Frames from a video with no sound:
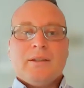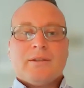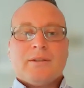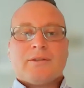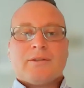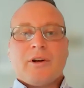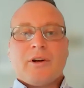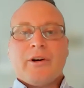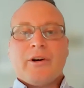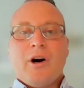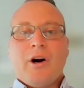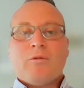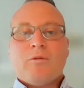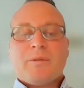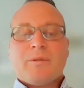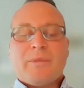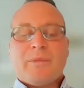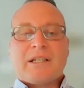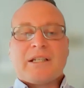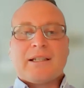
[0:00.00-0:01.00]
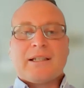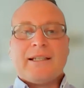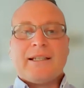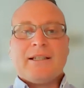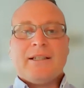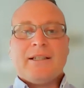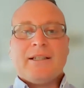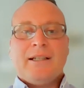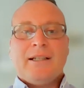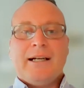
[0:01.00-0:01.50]
So
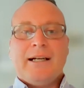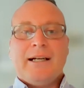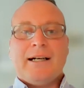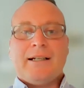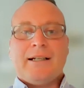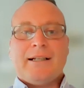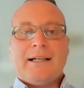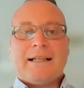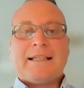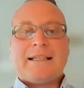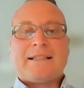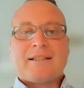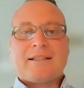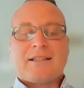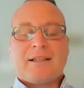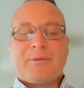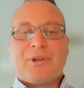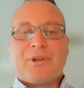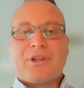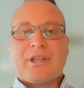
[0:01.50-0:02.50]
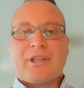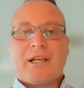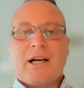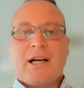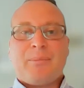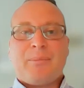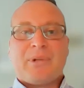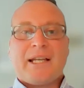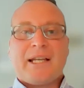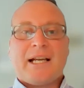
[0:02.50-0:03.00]
ultimately, and this is something that the
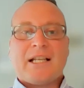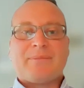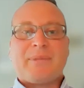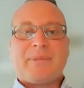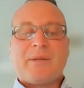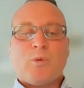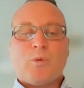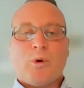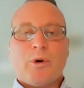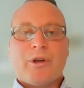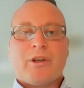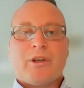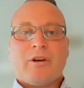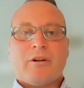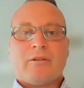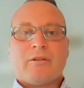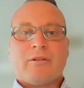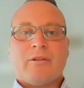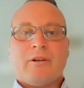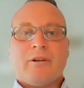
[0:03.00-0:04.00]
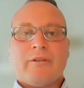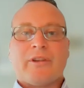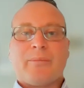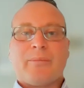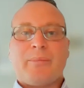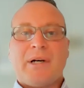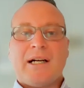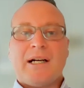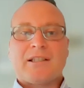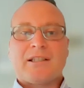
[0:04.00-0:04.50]
company has been working on over the
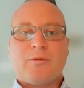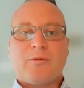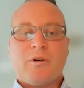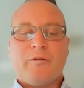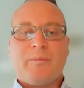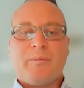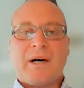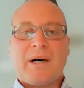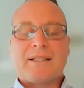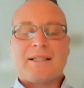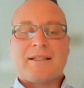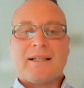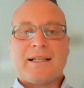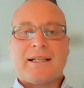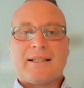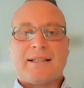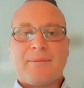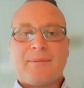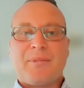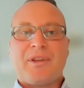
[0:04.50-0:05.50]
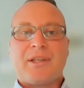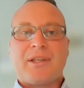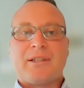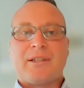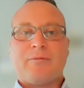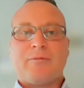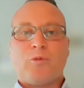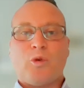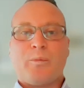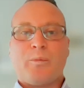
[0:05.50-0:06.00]
past 12 months, and it's something that
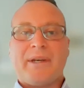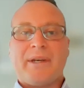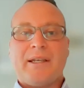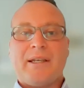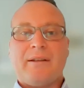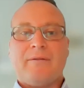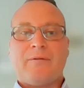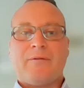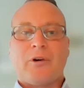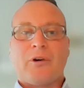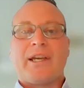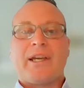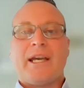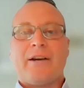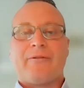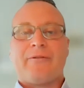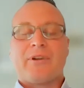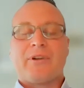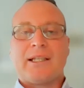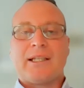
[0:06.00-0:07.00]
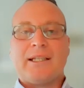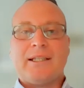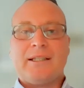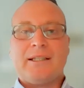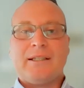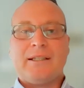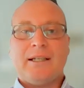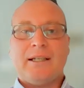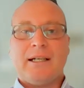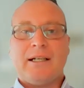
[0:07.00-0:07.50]
will be very heavily
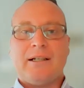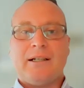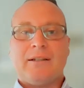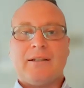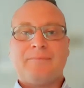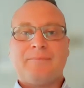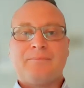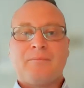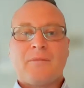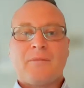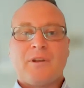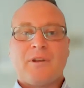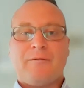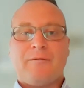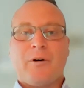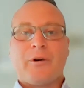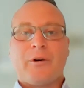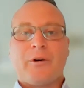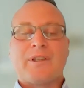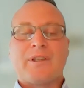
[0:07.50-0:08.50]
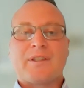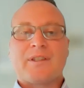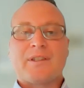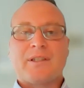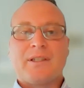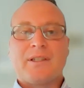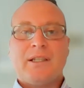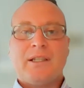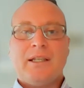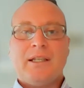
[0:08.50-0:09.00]

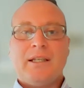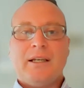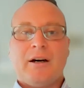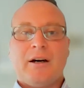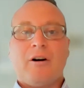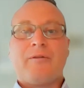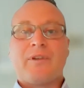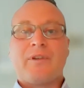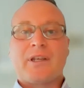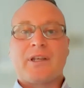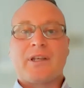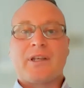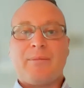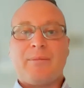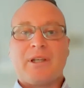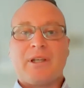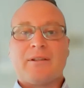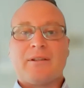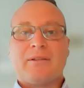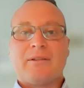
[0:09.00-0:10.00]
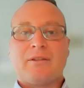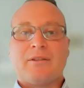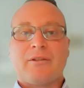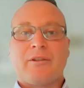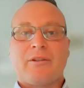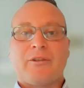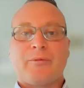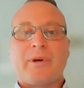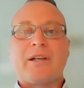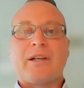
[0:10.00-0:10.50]
focused over the coming sort of
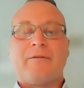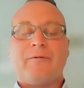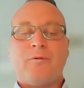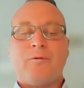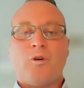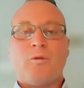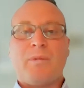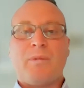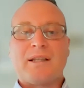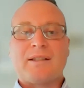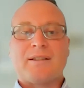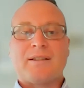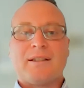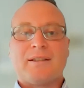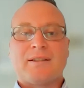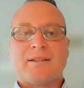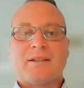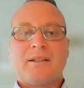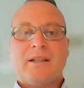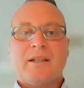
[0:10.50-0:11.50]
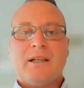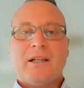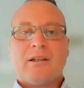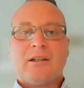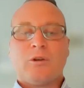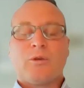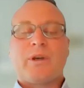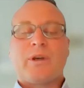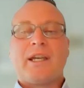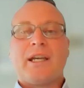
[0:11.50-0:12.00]
3 to 4 months, is
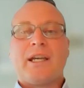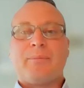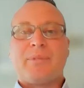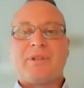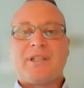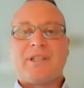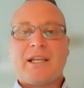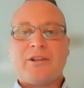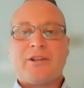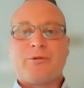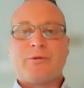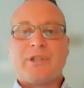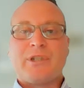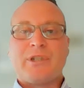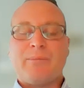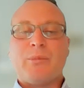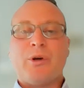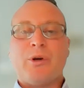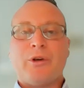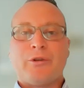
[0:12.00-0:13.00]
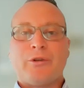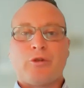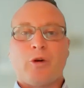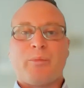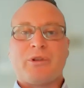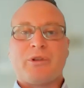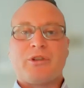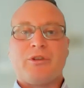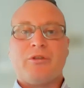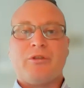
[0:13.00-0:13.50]
looking at potential demerger
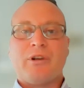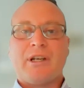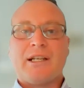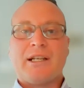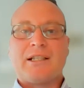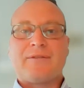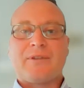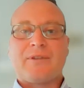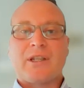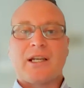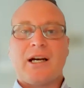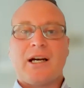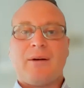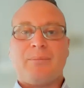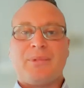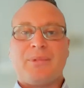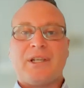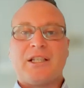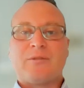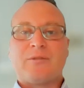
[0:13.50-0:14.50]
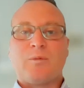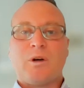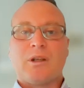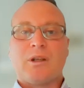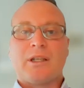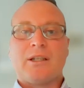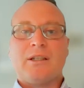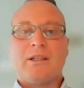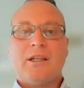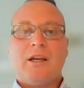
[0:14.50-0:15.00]
opportunities for the company as well.
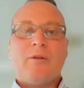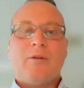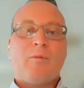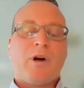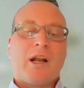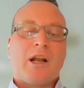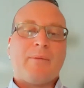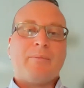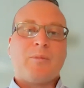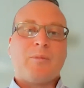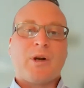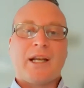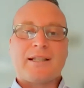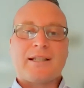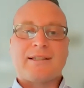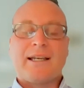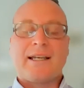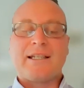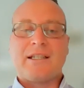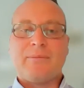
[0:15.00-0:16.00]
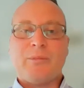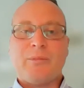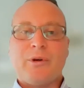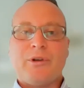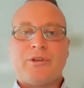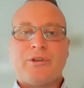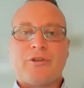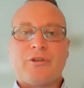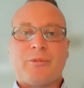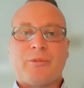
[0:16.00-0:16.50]
And when I say
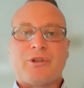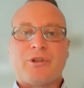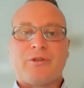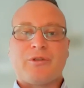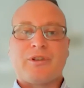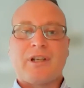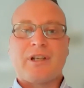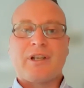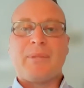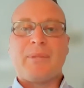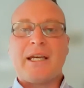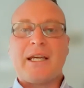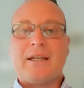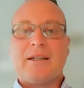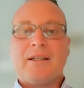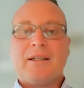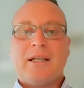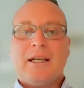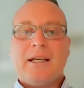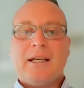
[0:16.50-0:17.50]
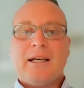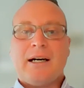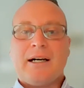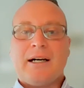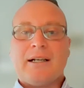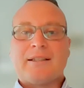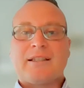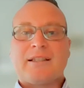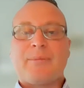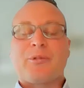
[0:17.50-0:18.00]
demerger opportunities, I mean
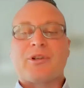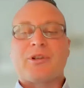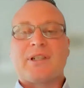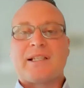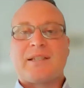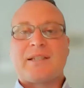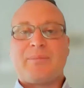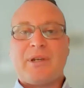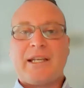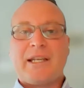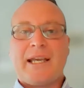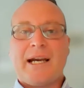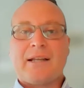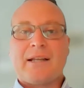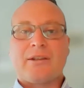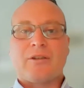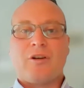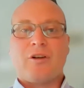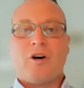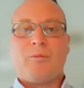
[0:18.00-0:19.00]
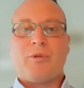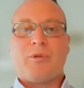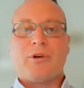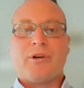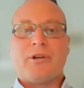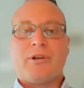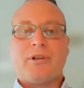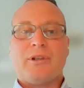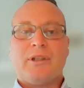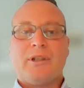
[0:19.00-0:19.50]
separately spinning out the
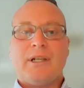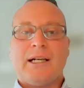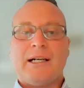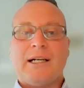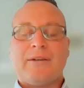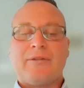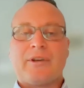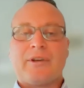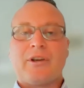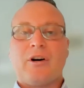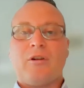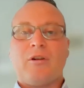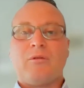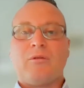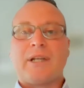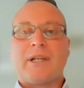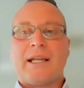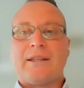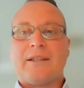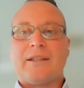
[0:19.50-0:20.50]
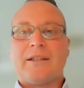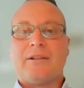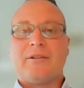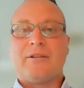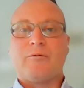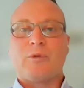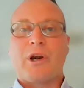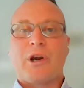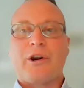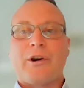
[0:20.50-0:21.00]
copper, the gold, and the
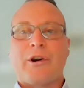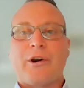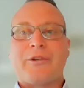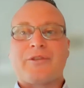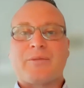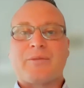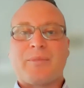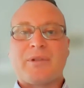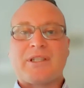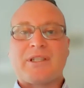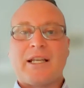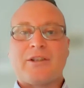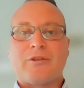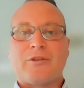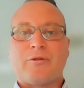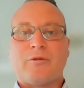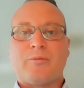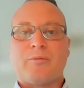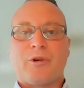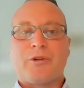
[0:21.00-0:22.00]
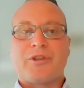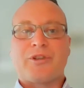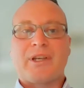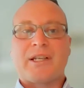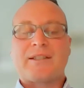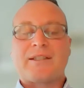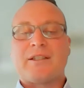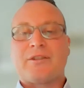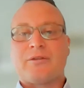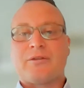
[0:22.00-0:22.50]
rare earths potential
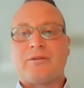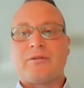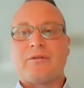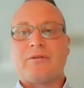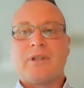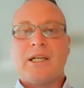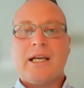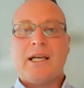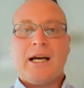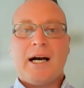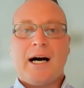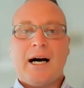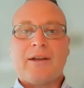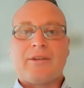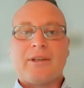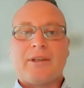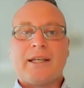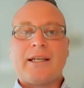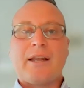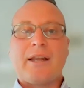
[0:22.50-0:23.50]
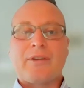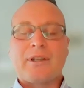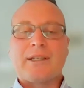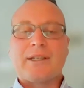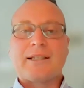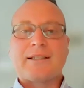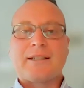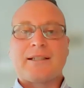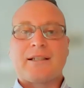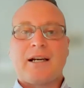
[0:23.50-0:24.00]
projects into another
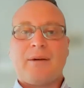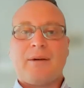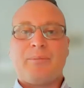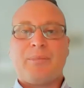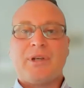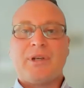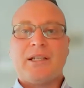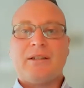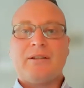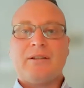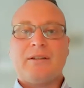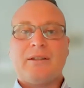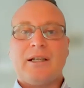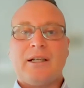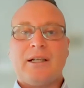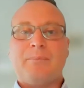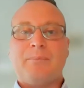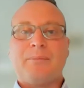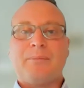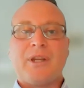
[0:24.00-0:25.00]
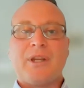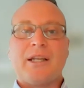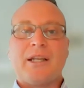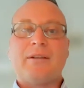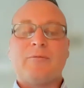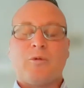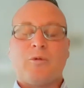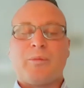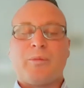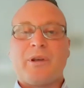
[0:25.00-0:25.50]
listed company that
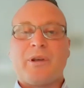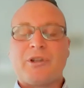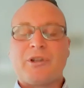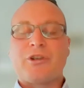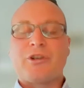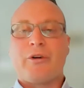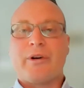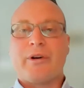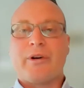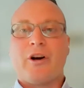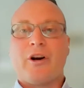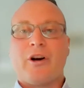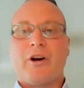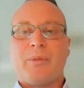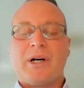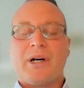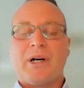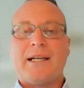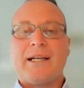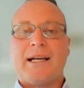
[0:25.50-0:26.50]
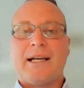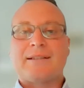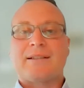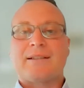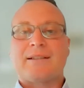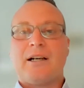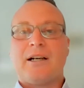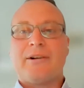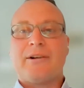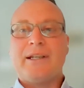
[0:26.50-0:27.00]
will be majority owned by
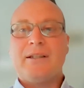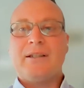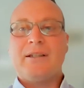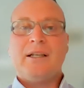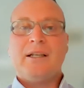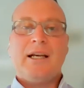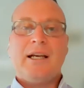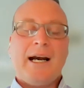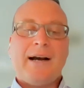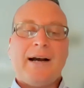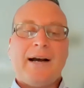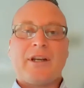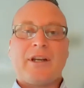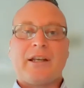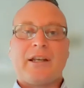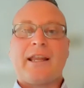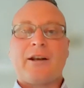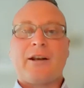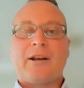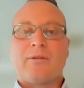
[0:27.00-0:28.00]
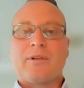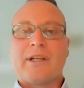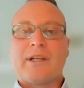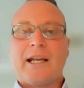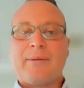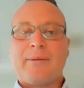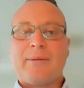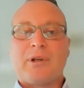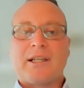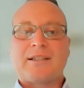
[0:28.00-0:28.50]
ASKARI, and then that'll
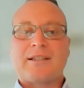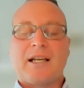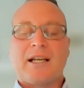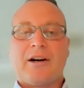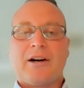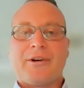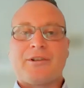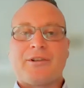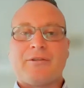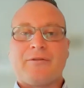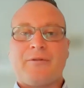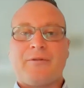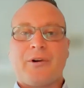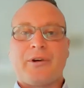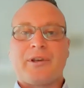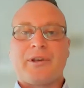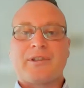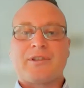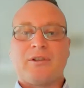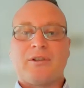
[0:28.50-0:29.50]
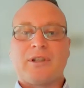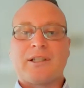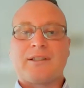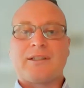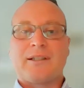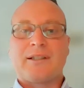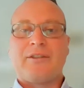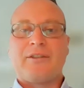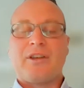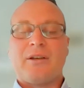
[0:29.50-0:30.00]
enable ASKARI to focus on its
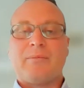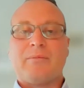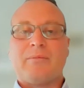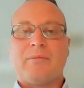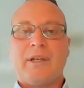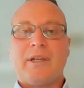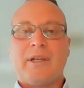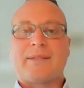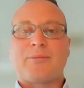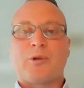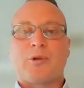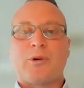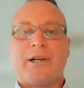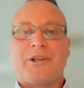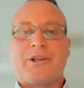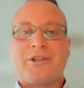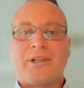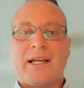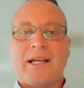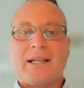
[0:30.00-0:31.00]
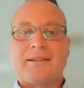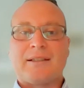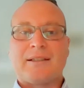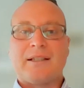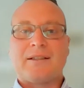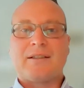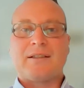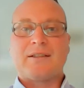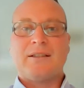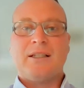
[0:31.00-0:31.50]
lithium exploration
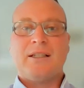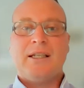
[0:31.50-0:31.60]
assets.